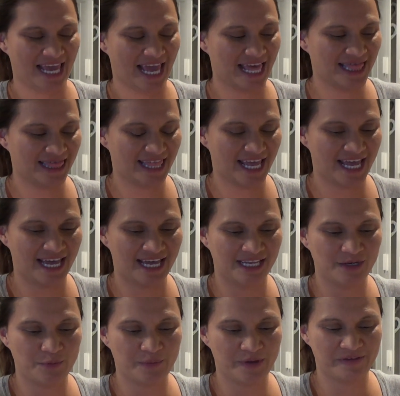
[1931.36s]
And
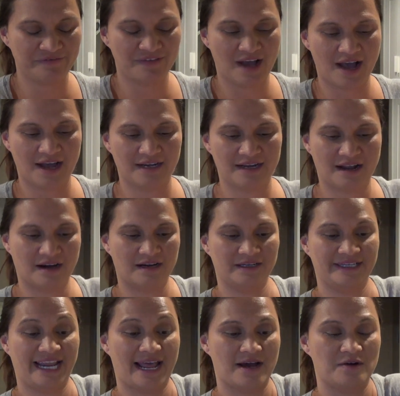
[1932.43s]
then we've got
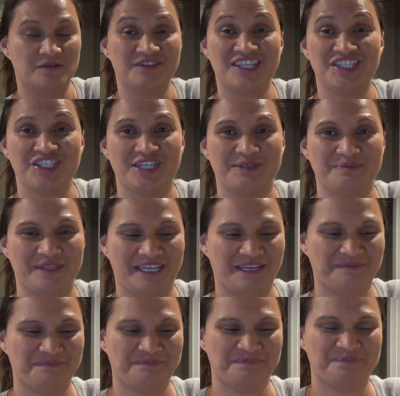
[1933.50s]
our Down the
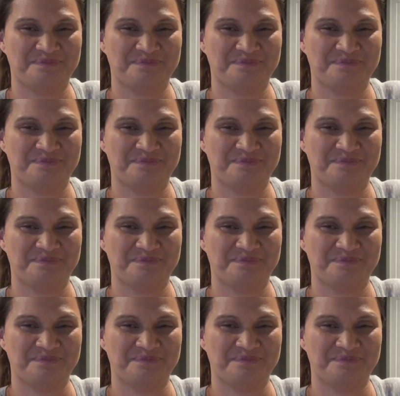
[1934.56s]
Chimney.